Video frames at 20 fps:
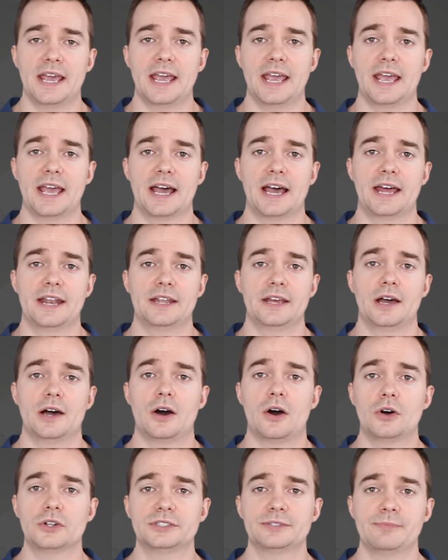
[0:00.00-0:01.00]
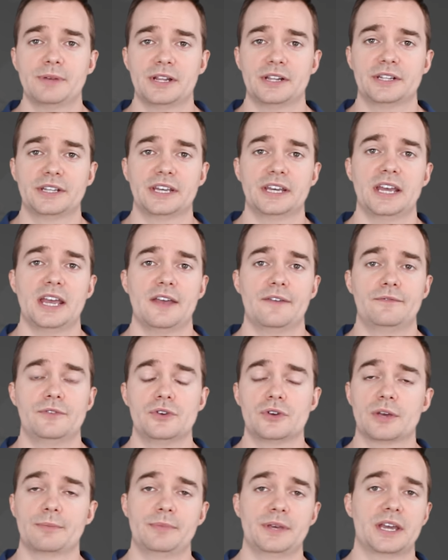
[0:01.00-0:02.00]
And ultimately, if
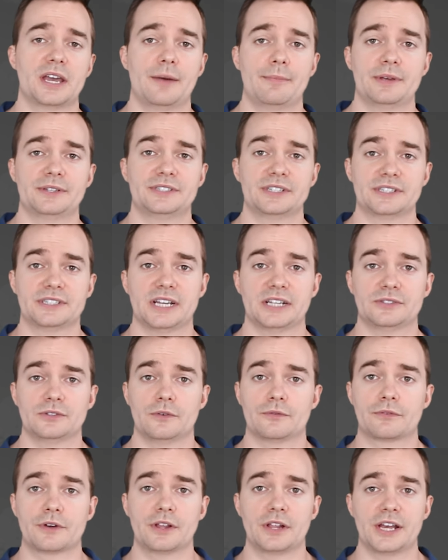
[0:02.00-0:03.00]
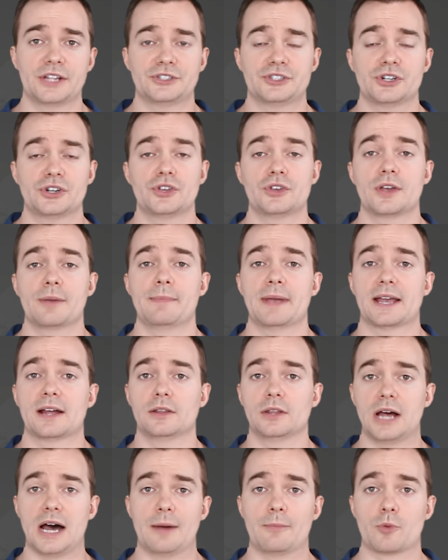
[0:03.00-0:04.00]
you can become a successful freelancer, you can make a
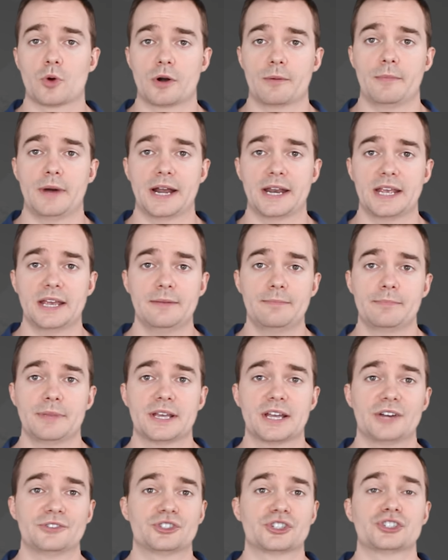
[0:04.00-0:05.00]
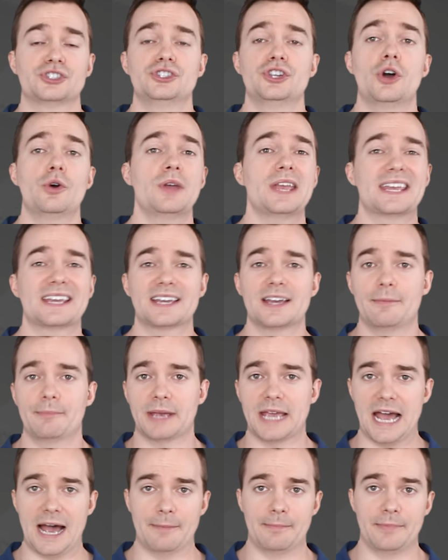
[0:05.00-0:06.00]
lot more money because there's no
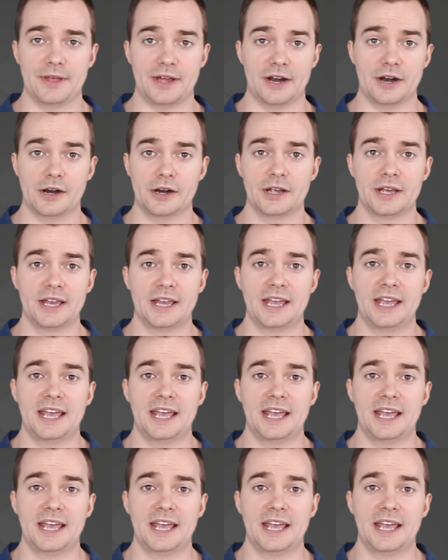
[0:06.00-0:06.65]
income cap there.